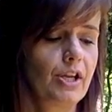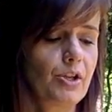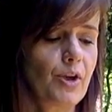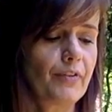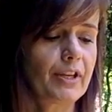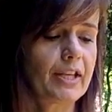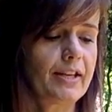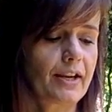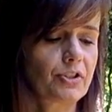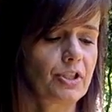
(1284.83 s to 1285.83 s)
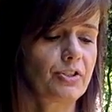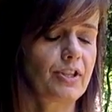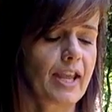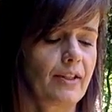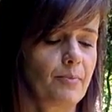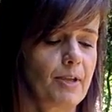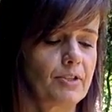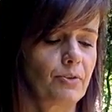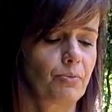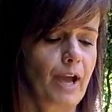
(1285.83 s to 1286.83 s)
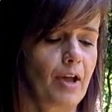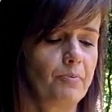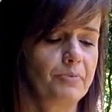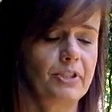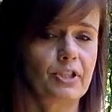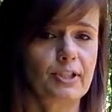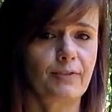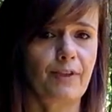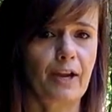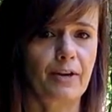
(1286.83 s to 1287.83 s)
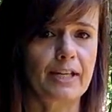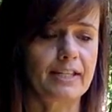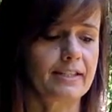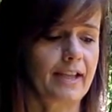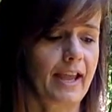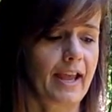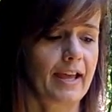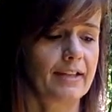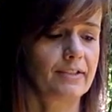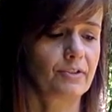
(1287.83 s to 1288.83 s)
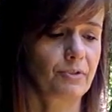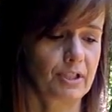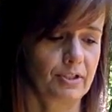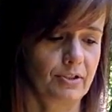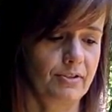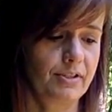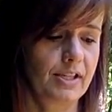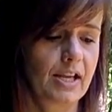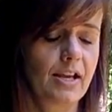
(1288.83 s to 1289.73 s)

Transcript: You have a connection to the elemental realm, such as fairies and crystals.